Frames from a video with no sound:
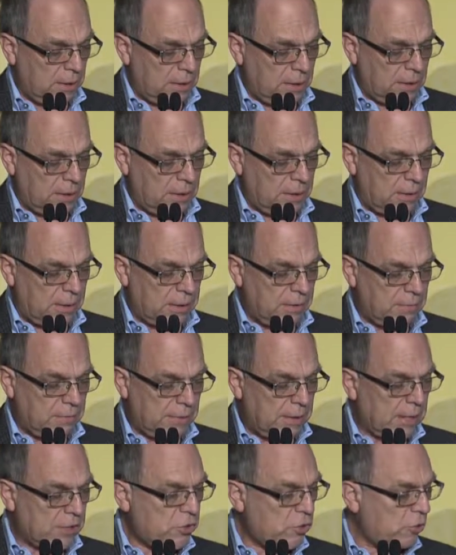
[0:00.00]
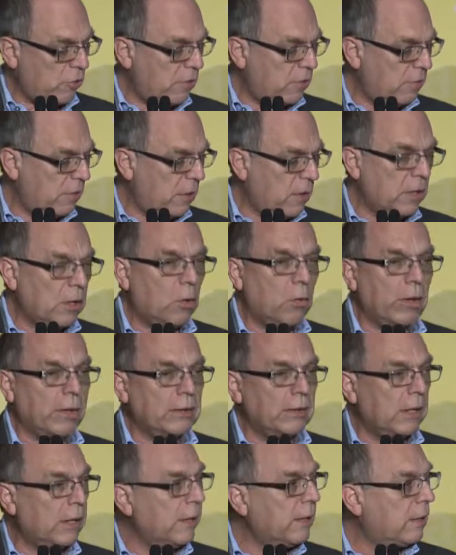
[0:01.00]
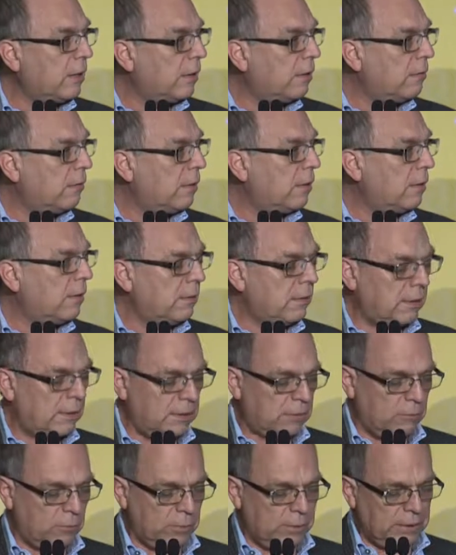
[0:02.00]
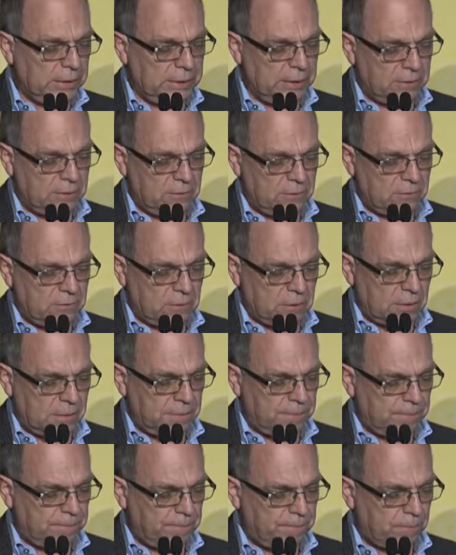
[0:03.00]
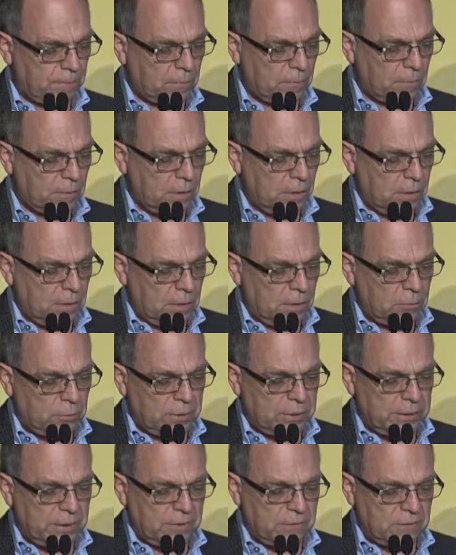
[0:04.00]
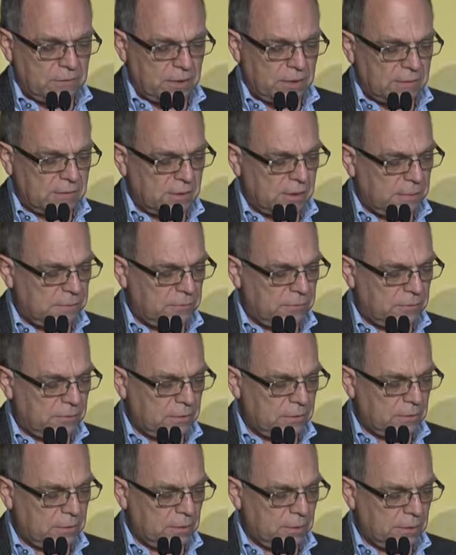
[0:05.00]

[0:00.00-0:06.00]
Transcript: I'm not sure there's anything quite like it, and it really is an attempt